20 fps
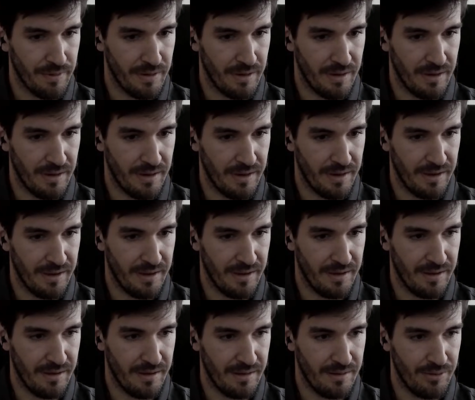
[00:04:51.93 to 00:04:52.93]

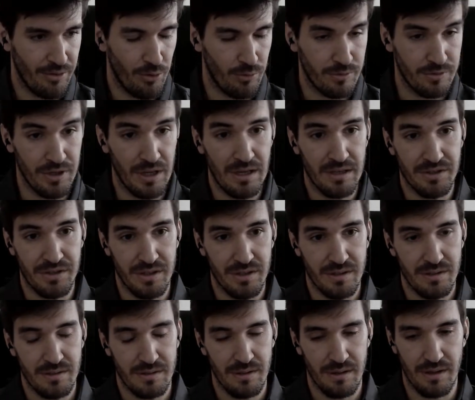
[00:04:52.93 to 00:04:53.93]
those
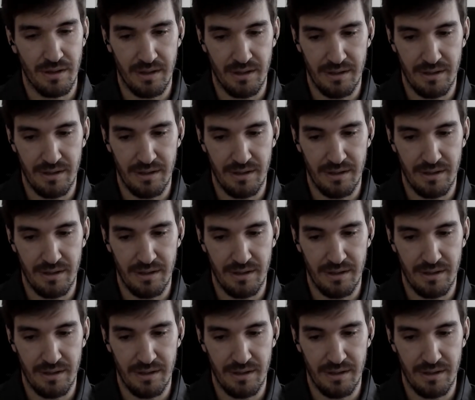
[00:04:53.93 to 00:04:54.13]
challenges,